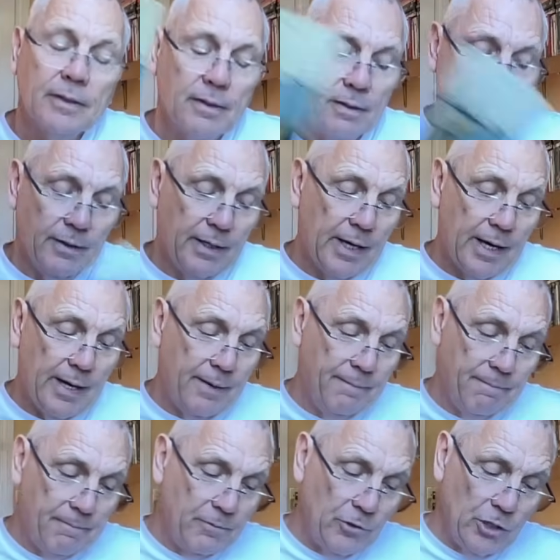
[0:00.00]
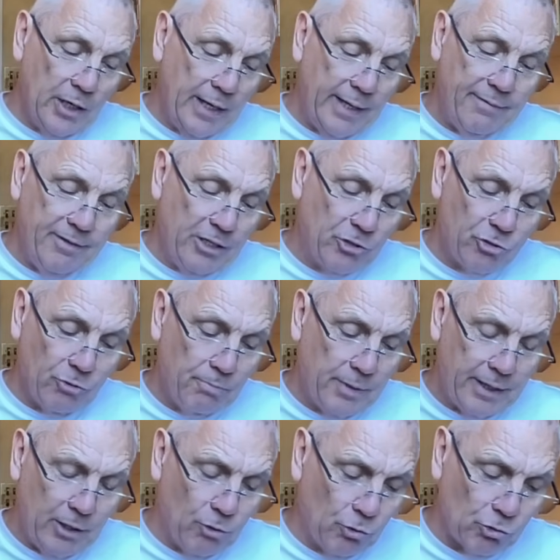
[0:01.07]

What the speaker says: Okay. You're leaving somebody or